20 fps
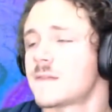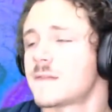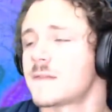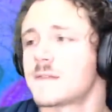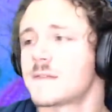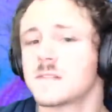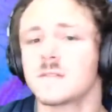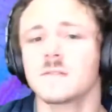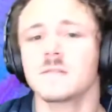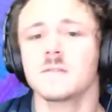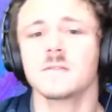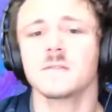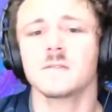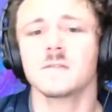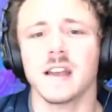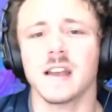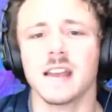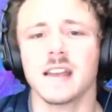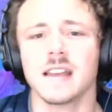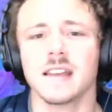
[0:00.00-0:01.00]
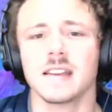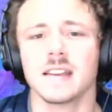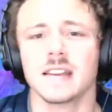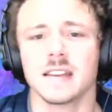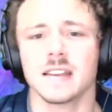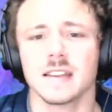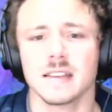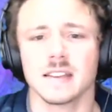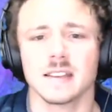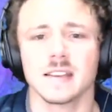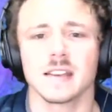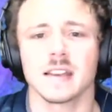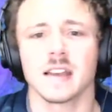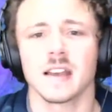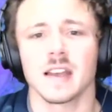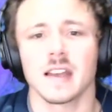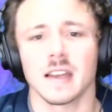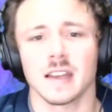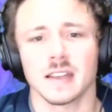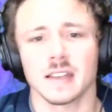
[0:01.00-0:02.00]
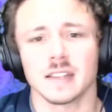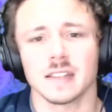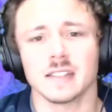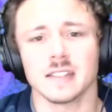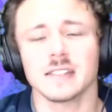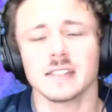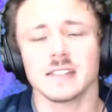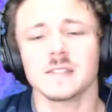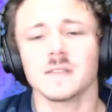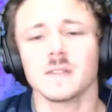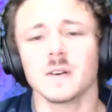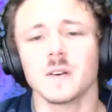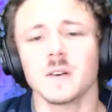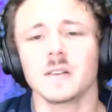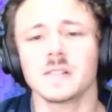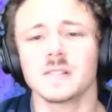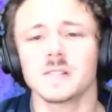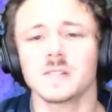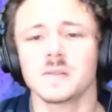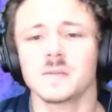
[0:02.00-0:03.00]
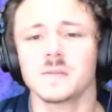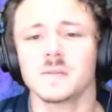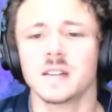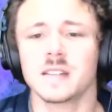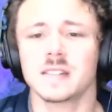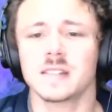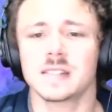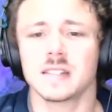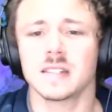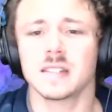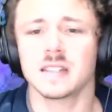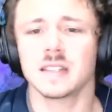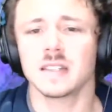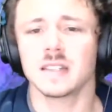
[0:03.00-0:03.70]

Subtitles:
Oh, hey, his voice is rusty